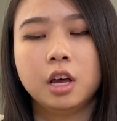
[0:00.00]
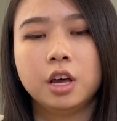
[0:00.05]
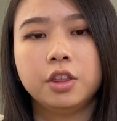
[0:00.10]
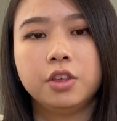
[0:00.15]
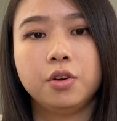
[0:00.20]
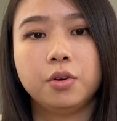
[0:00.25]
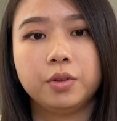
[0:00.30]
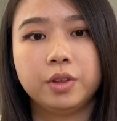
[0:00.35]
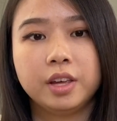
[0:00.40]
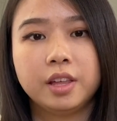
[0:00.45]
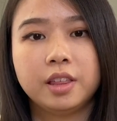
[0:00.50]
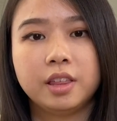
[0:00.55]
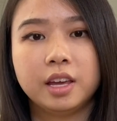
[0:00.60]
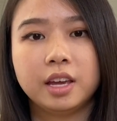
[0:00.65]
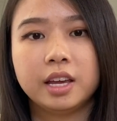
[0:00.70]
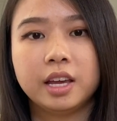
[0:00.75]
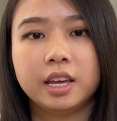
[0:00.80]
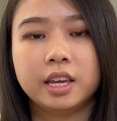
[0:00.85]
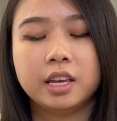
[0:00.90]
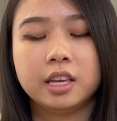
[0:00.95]
The only
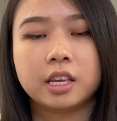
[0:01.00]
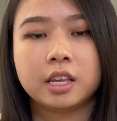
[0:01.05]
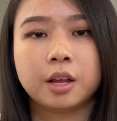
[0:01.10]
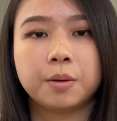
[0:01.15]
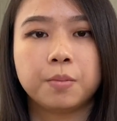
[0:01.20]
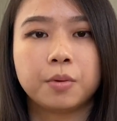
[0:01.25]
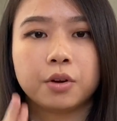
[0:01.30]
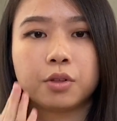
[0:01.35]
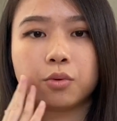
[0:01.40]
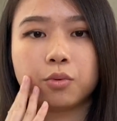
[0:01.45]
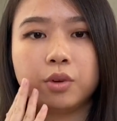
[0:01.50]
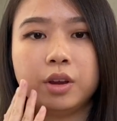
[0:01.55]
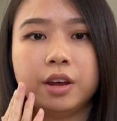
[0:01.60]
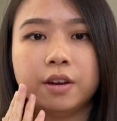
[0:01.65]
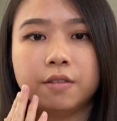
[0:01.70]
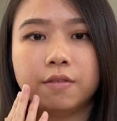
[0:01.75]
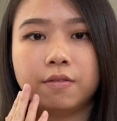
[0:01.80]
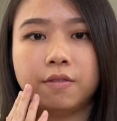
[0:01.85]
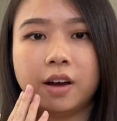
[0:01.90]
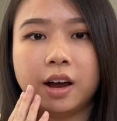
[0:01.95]
thing is number 3
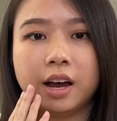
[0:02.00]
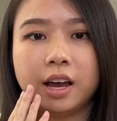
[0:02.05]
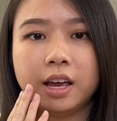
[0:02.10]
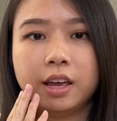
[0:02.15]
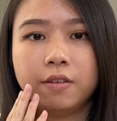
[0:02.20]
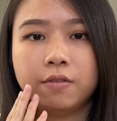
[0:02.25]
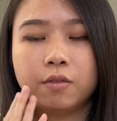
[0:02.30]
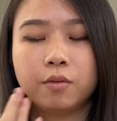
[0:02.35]
and 5,